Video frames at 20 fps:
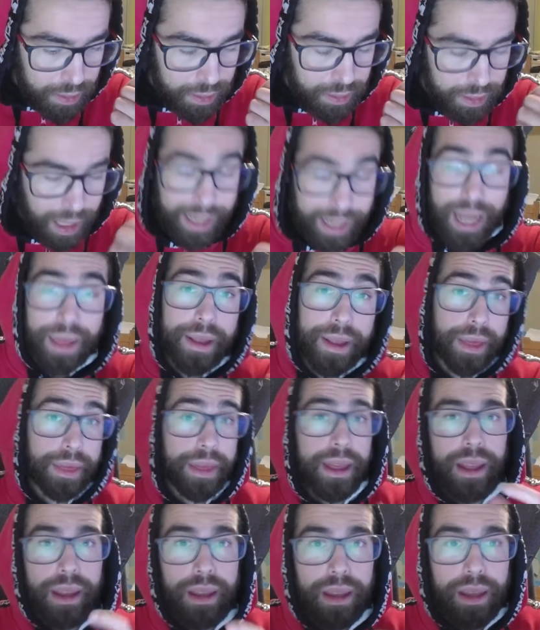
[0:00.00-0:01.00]
Another
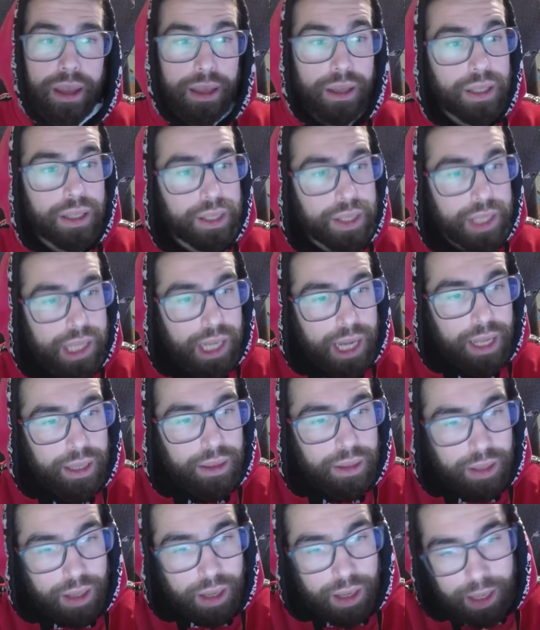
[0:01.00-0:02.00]
thing is that
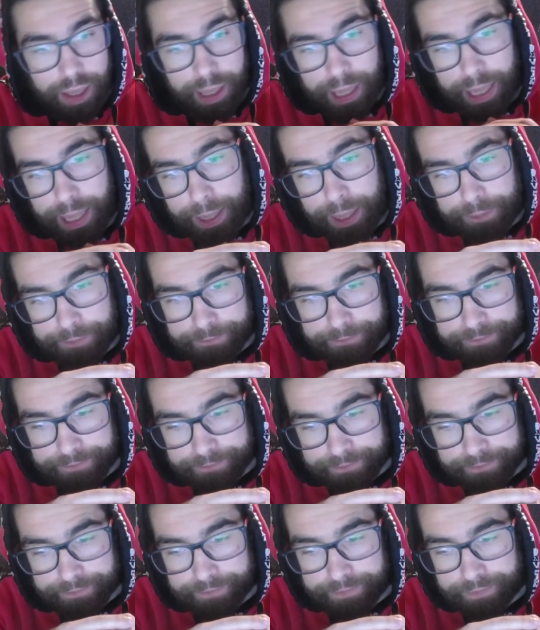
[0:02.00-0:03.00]
uh,
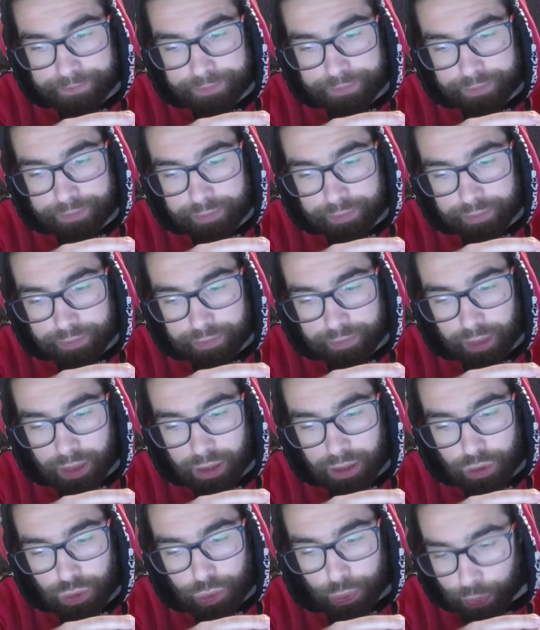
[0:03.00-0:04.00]

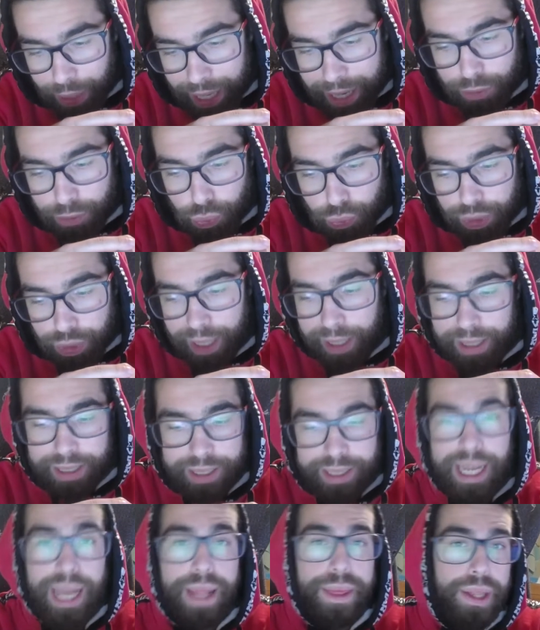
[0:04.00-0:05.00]
you learn to
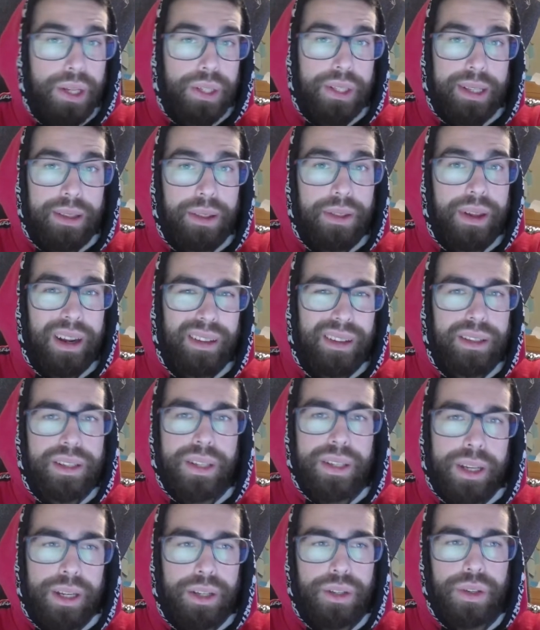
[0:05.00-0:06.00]
trust others and their
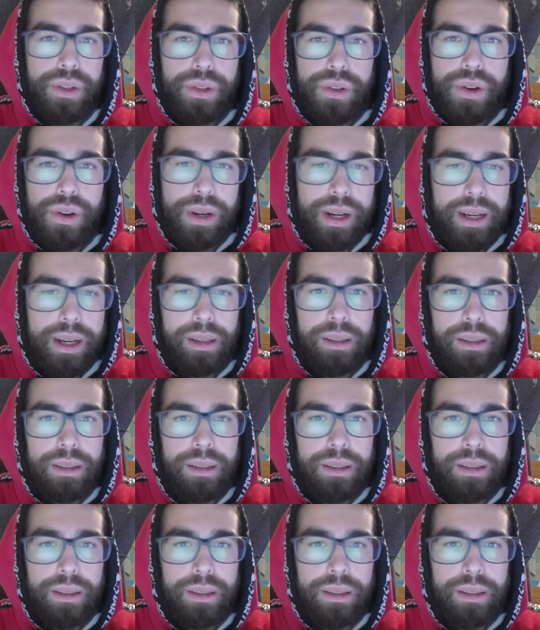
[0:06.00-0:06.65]
decisions, okay?